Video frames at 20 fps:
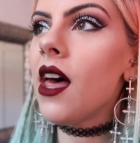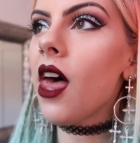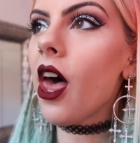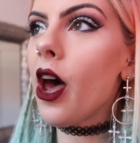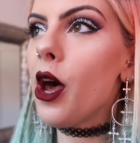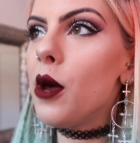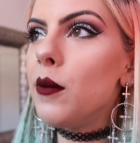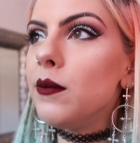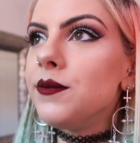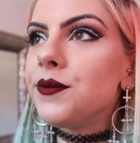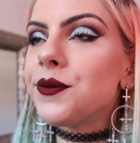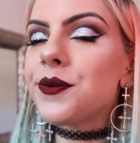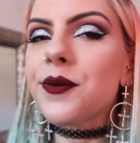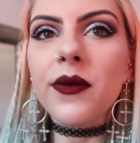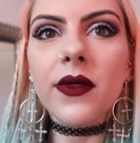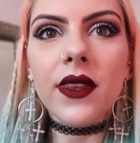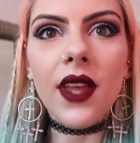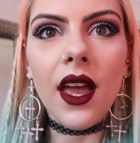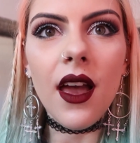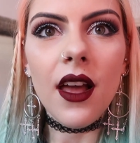um,
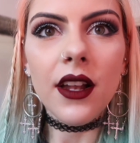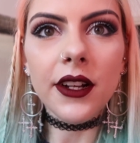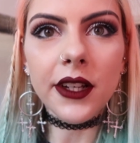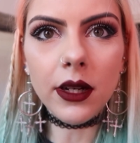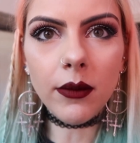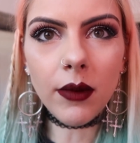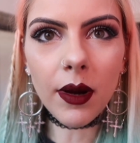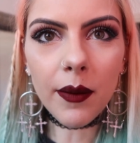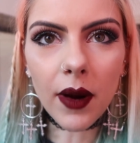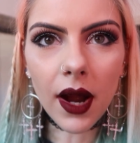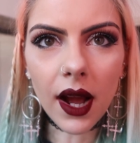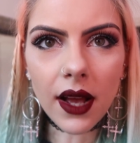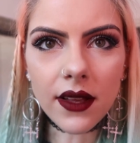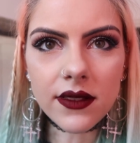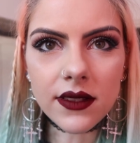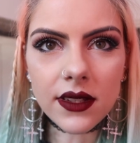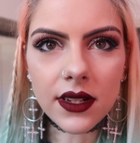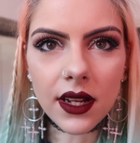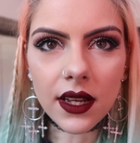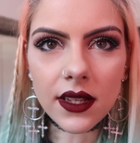look at my
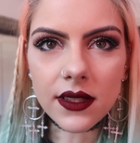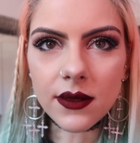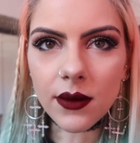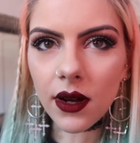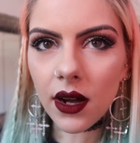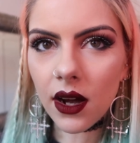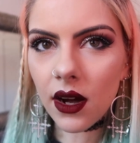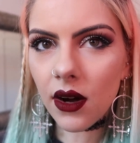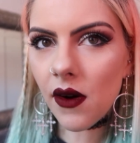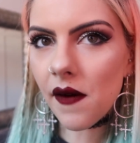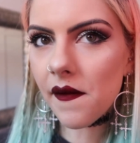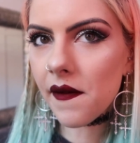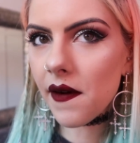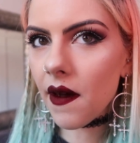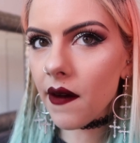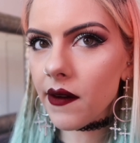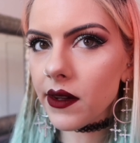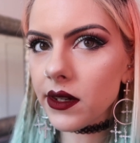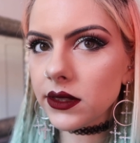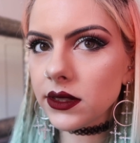brows today as well
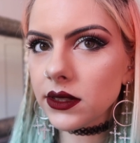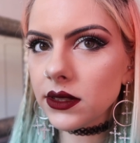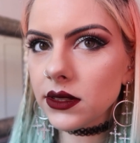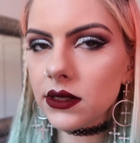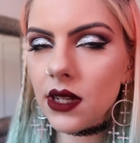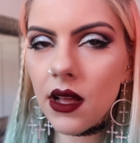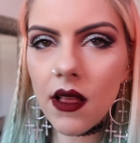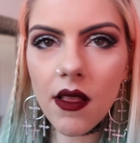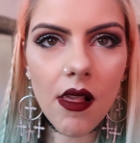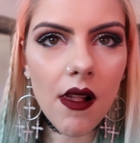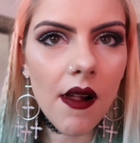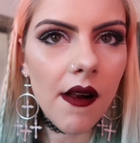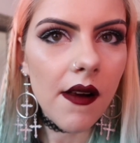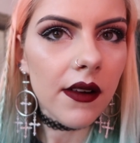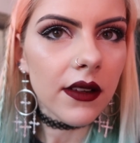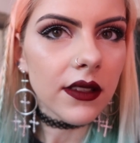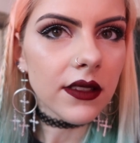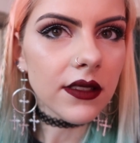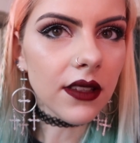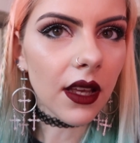oh,
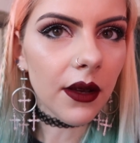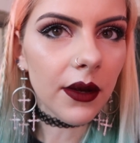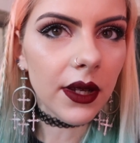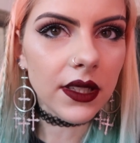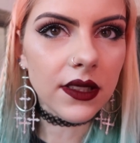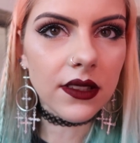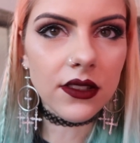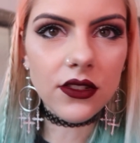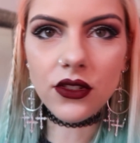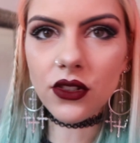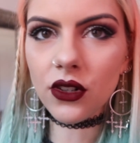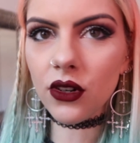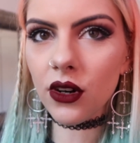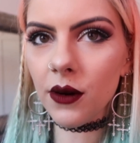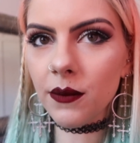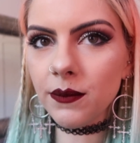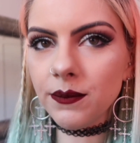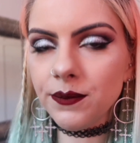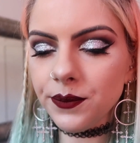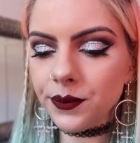so easy to
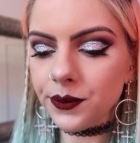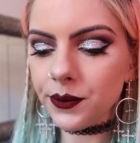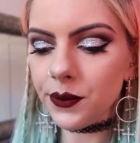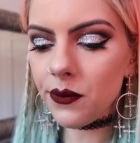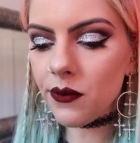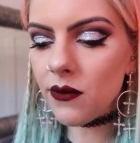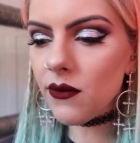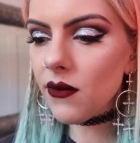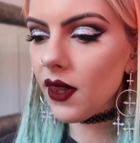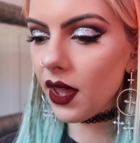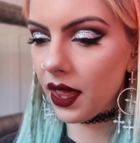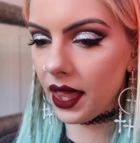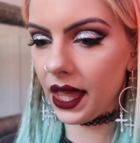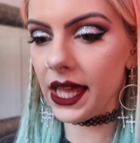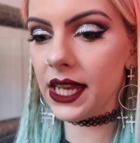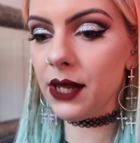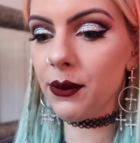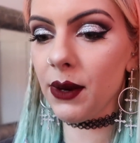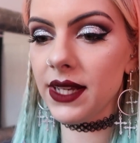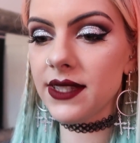draw on
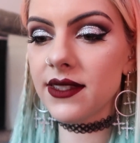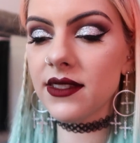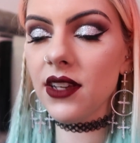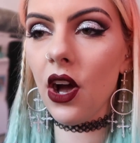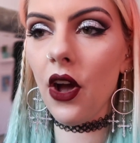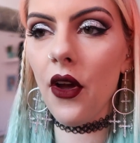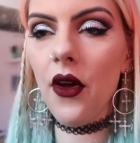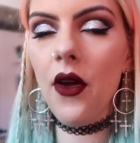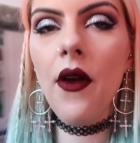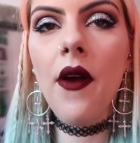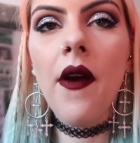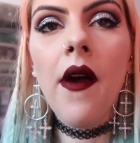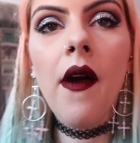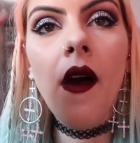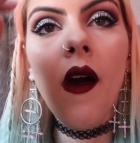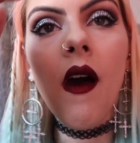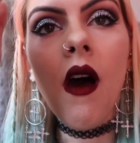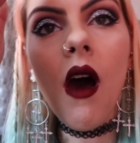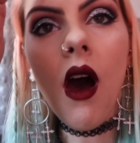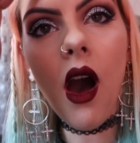anyway so
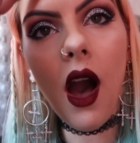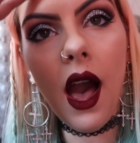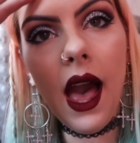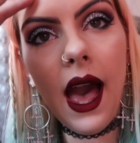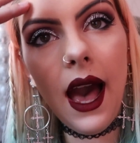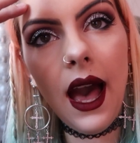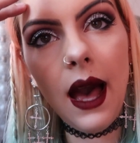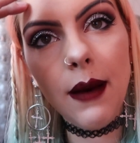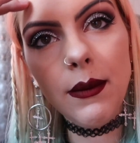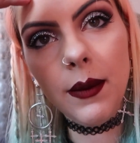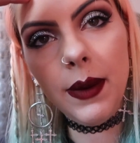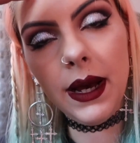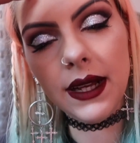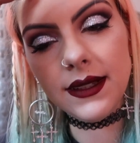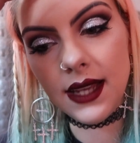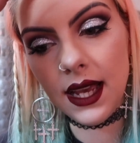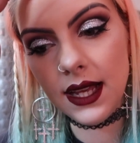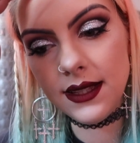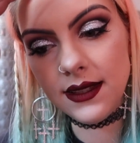I am about to